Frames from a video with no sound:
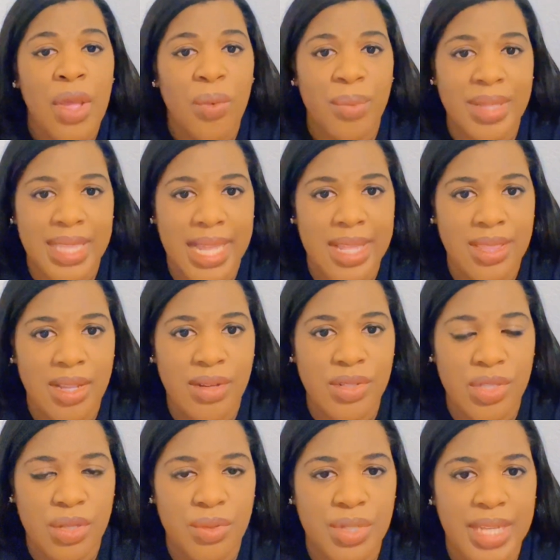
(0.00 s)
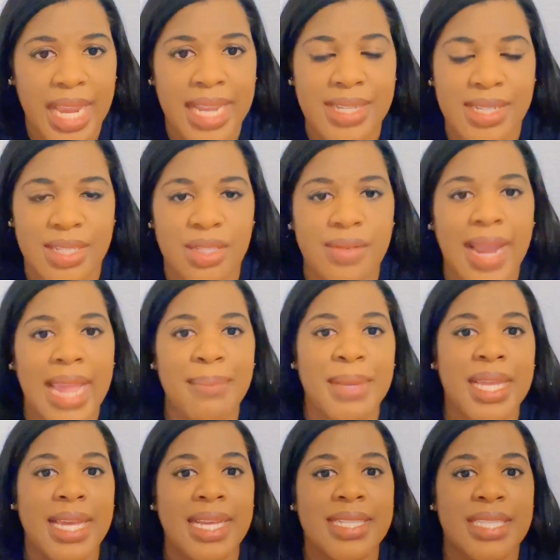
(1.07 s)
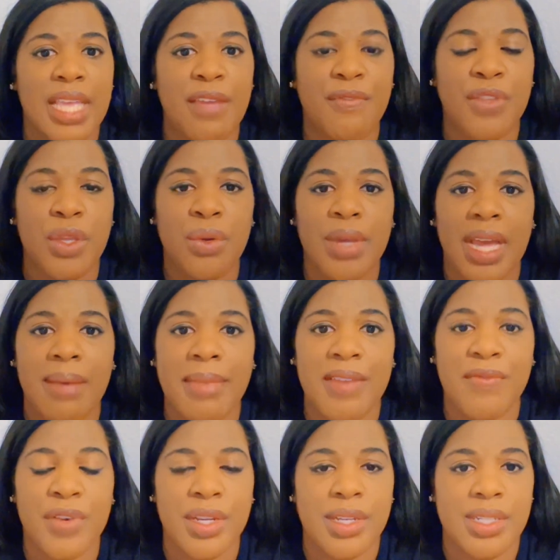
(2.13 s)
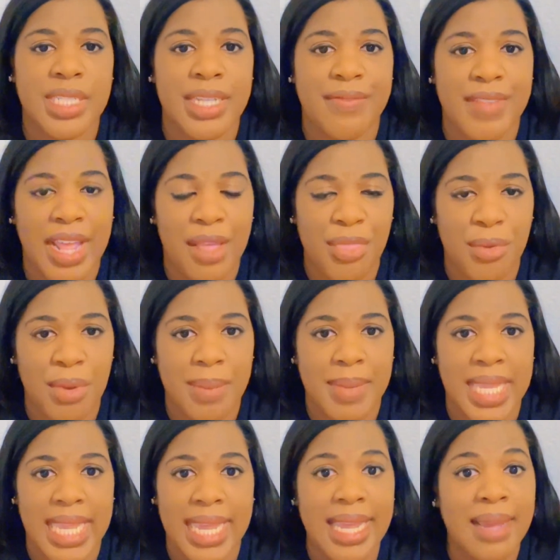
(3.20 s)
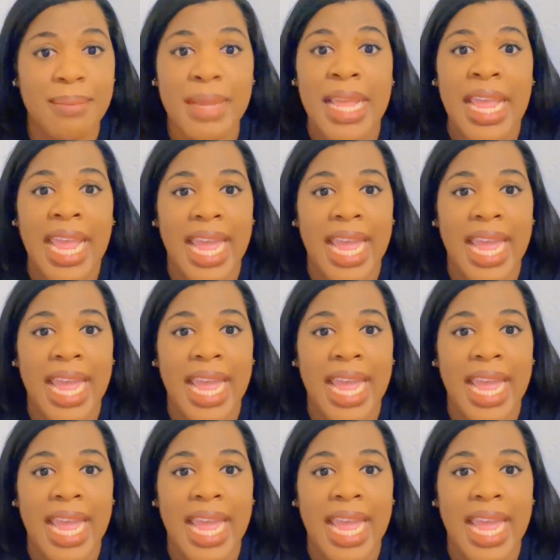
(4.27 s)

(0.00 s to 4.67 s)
within those new changes, right? Because if you come in for your shift at 3 p.m.